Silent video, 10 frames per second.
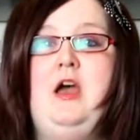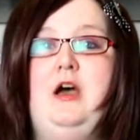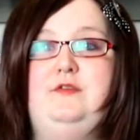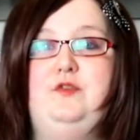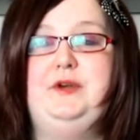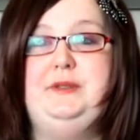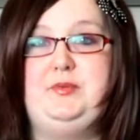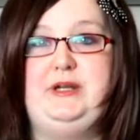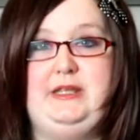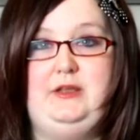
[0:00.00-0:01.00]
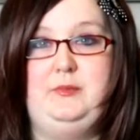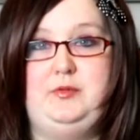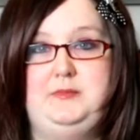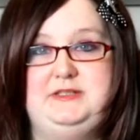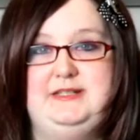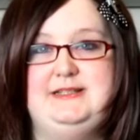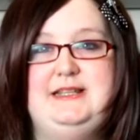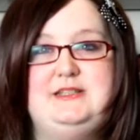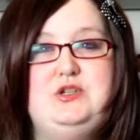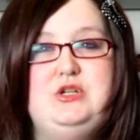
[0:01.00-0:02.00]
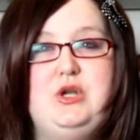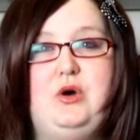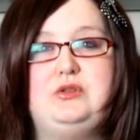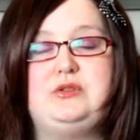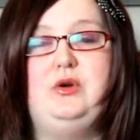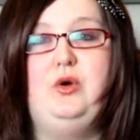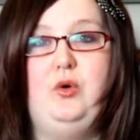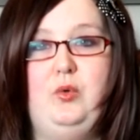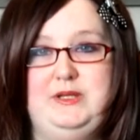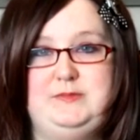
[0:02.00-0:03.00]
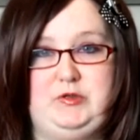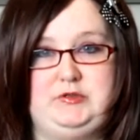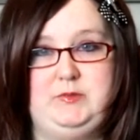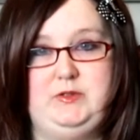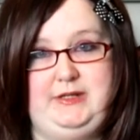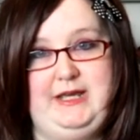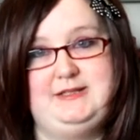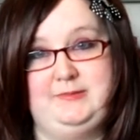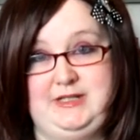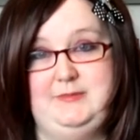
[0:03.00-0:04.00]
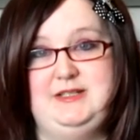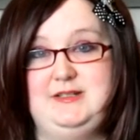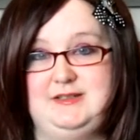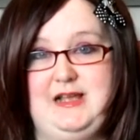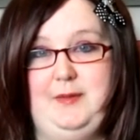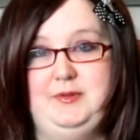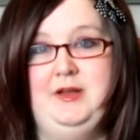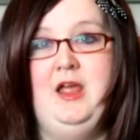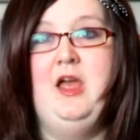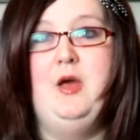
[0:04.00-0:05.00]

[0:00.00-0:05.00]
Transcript: avoid breaking your promises. It's not always possible, okay? Sometimes it does happen.